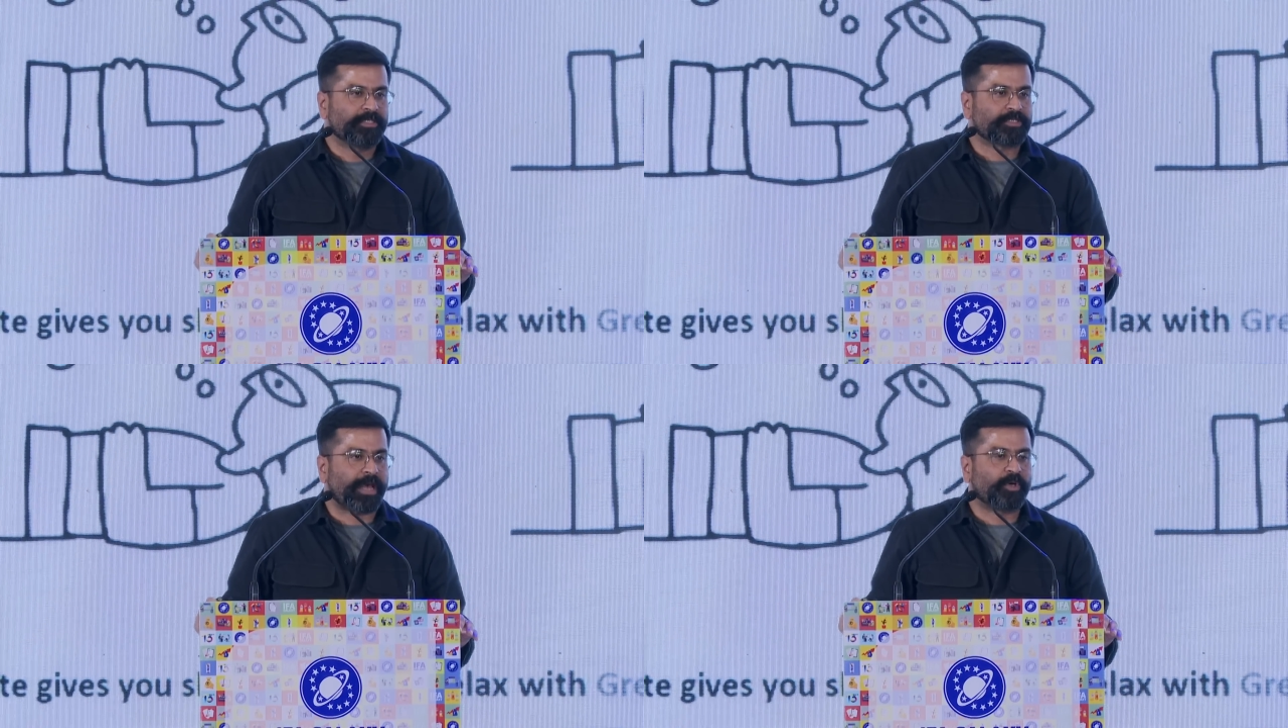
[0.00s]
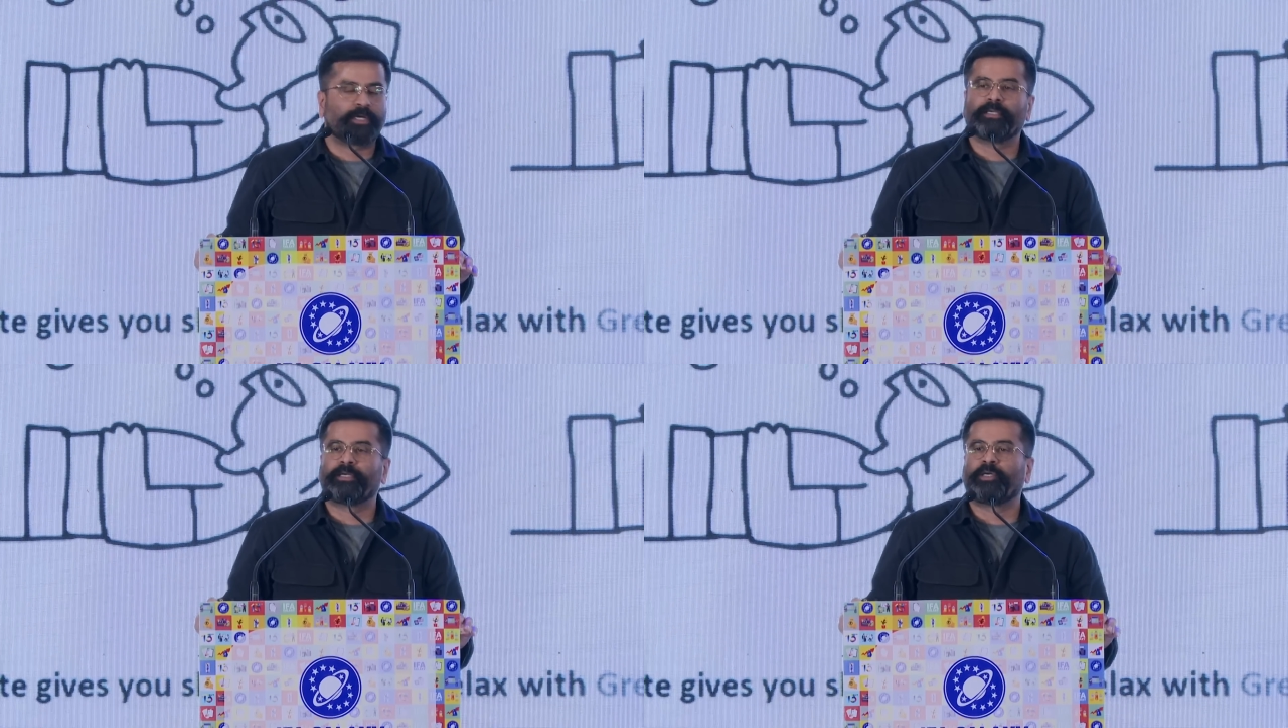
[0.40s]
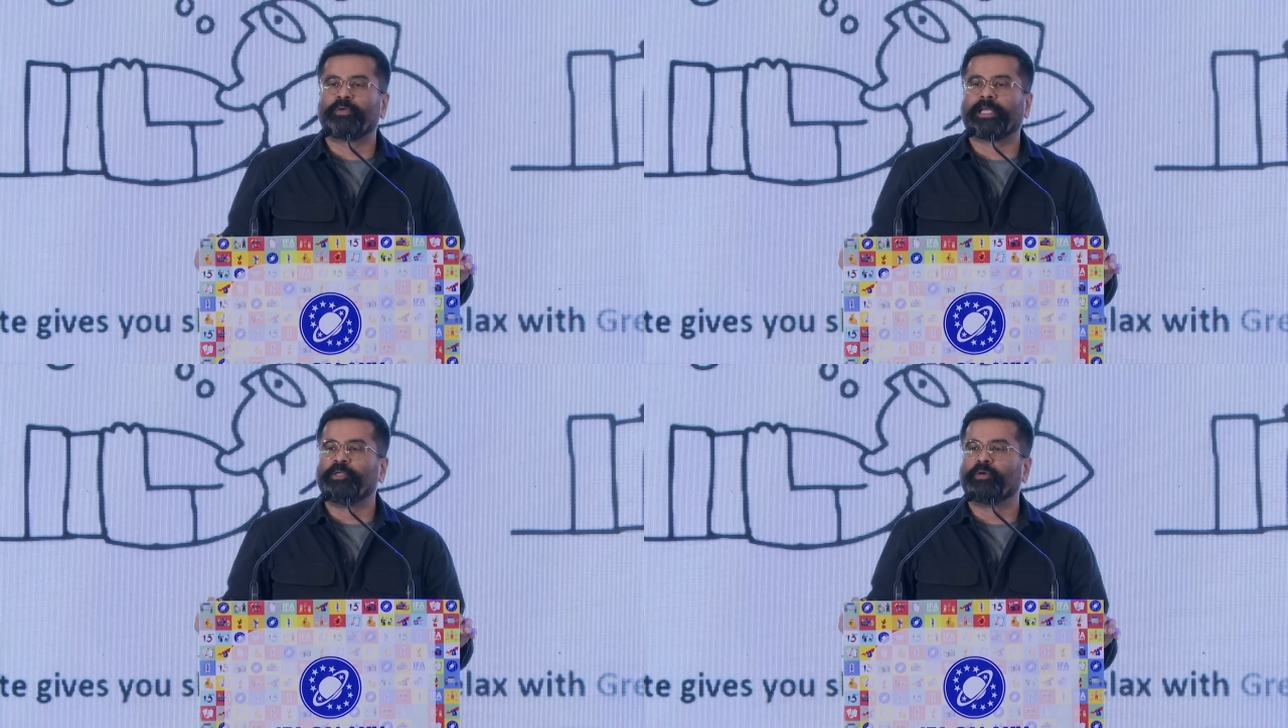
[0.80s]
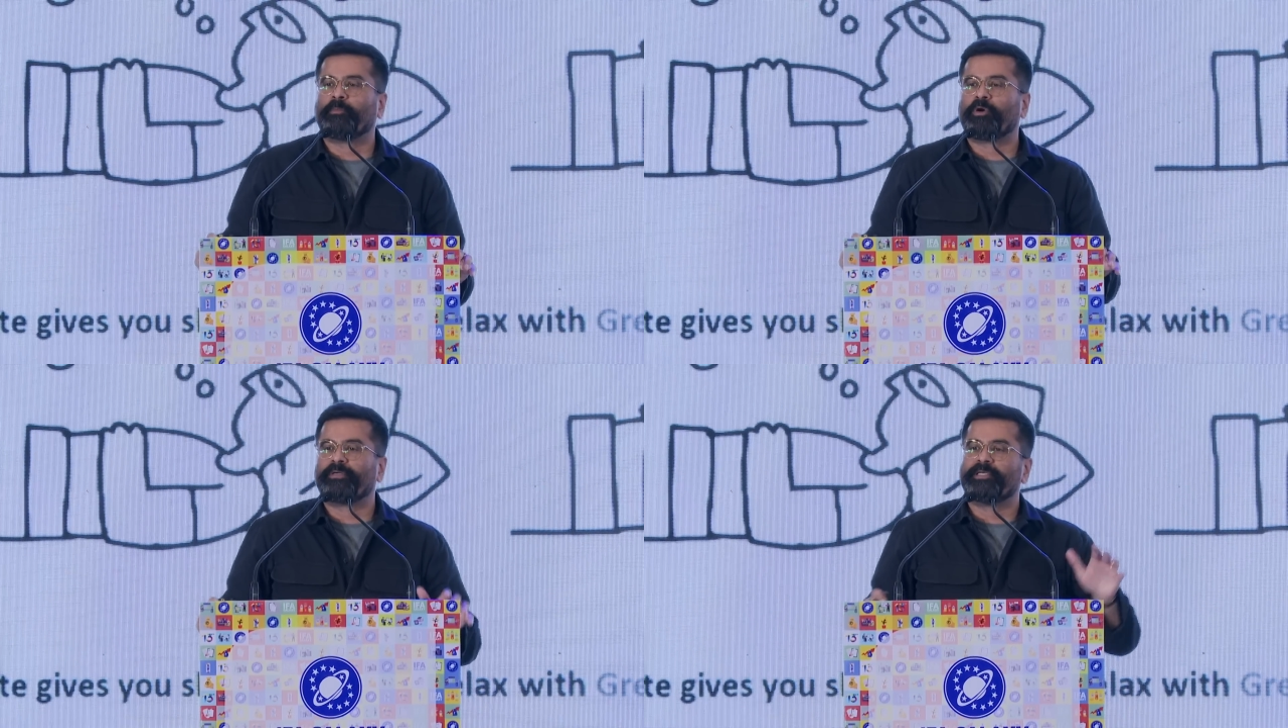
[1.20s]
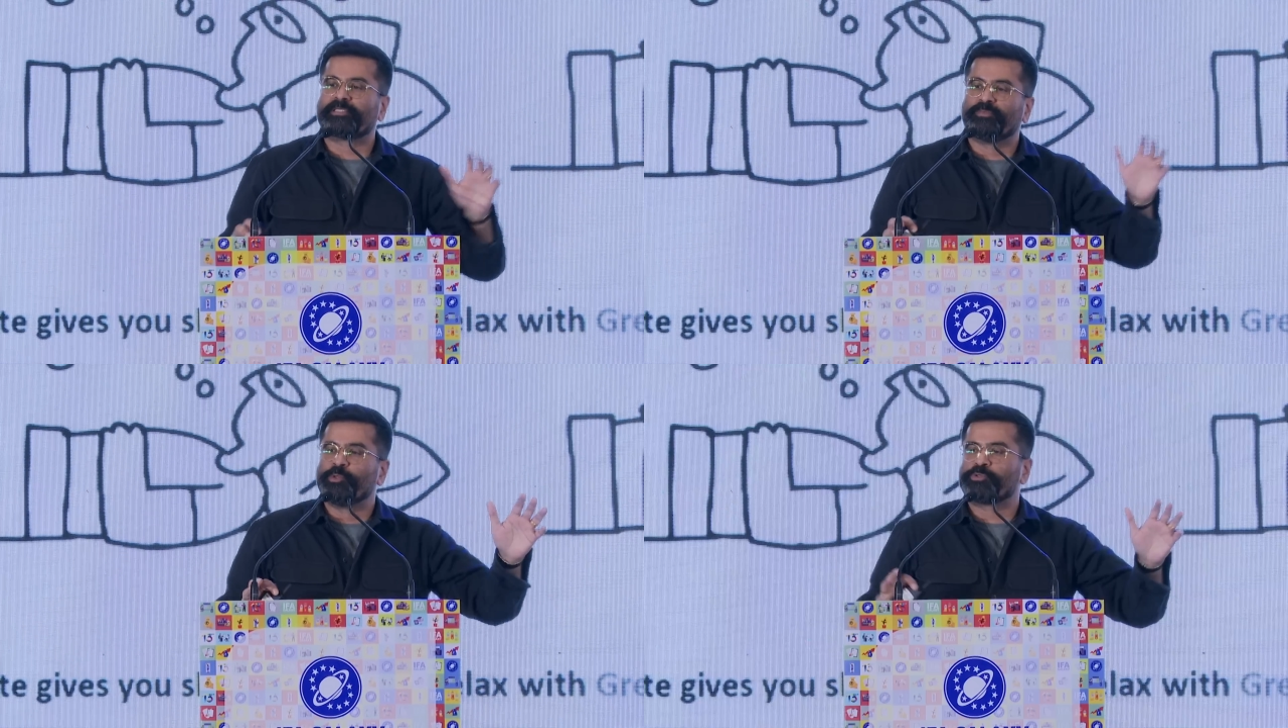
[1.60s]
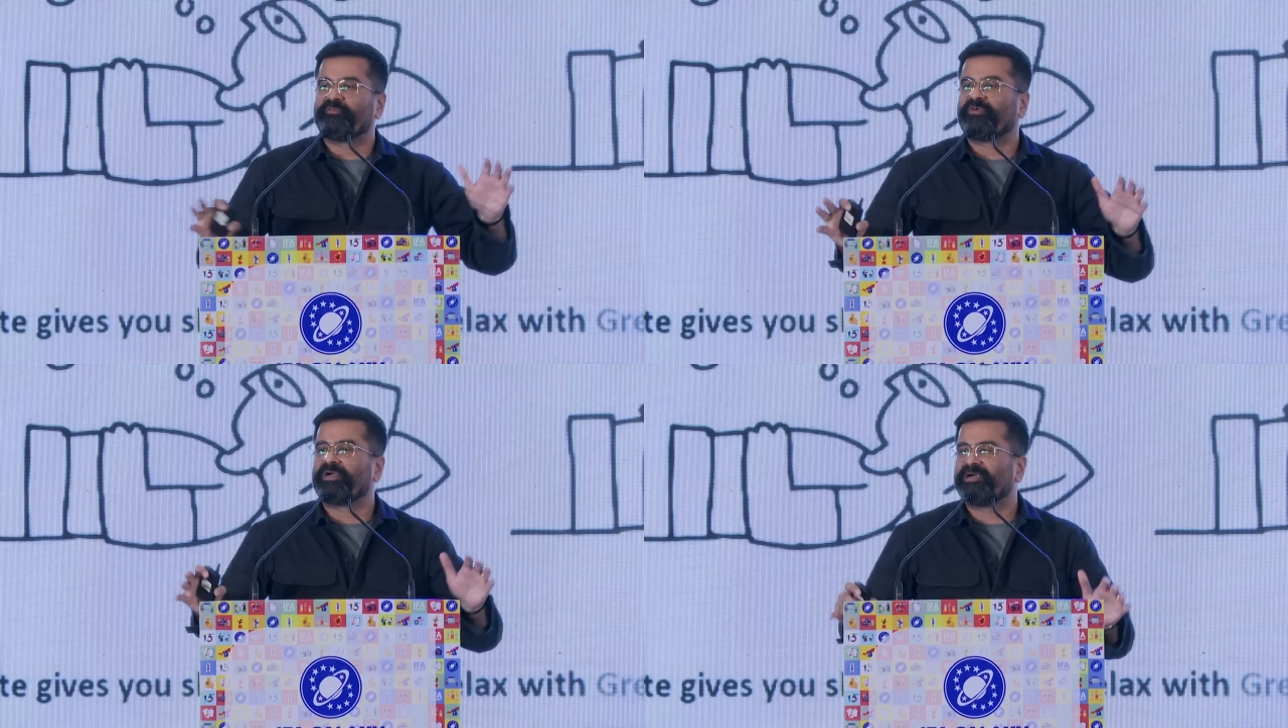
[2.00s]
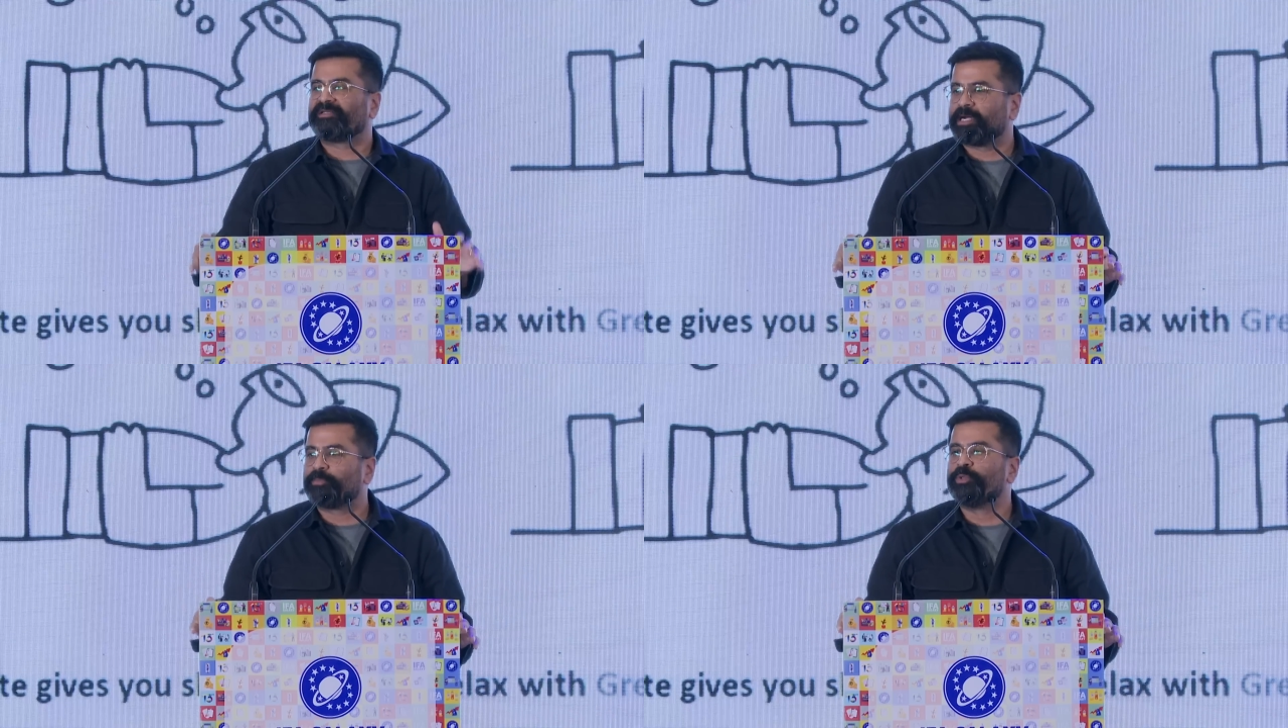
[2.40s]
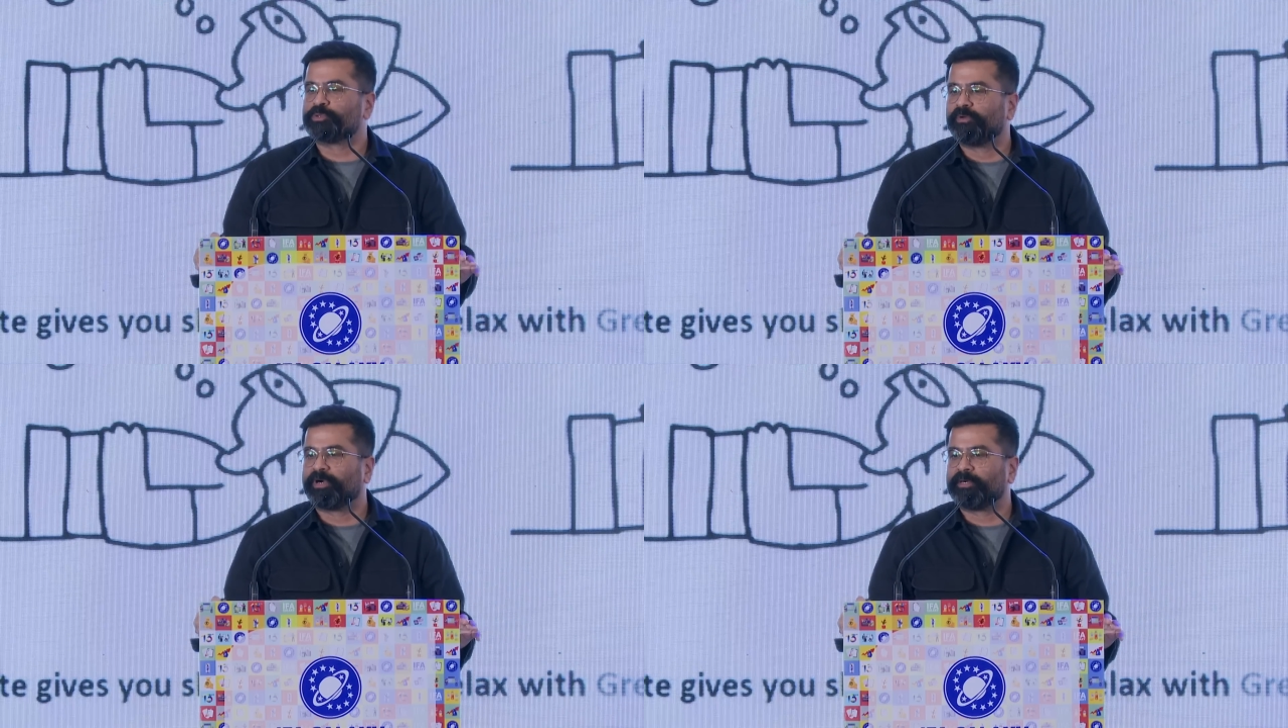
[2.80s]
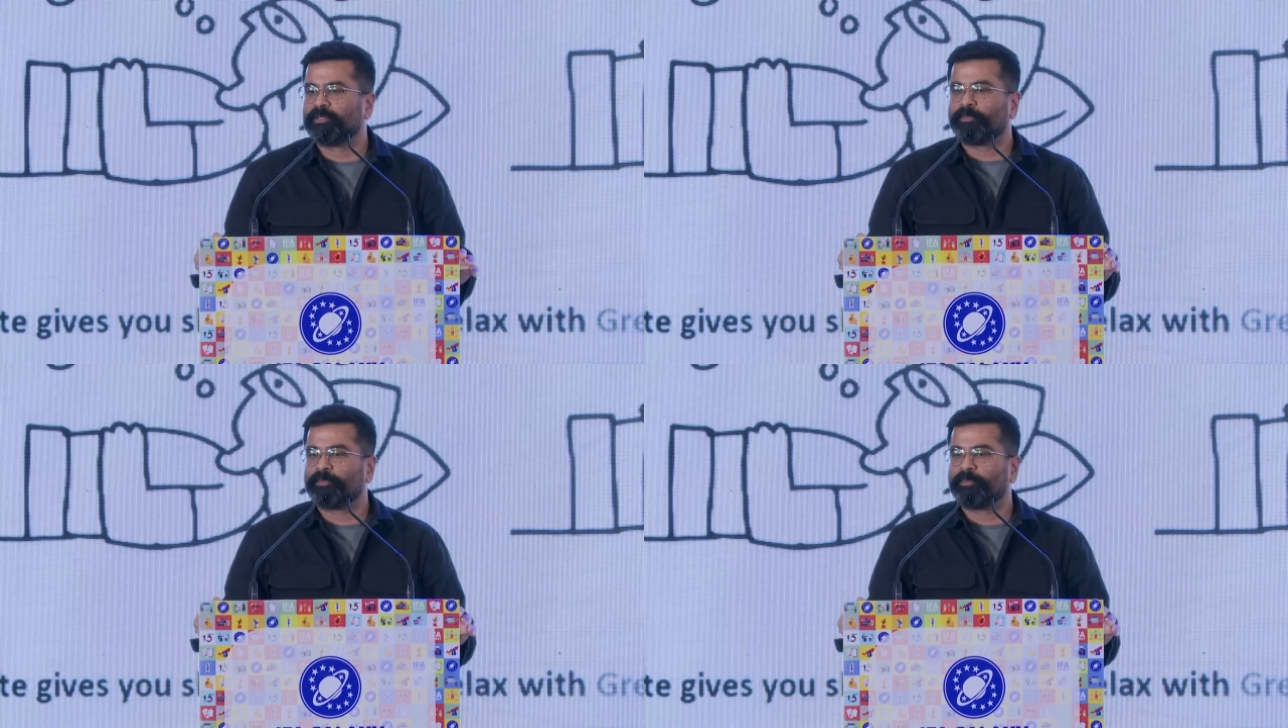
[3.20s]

So I'm not here to tell you about this mutual fund and that mutual fund.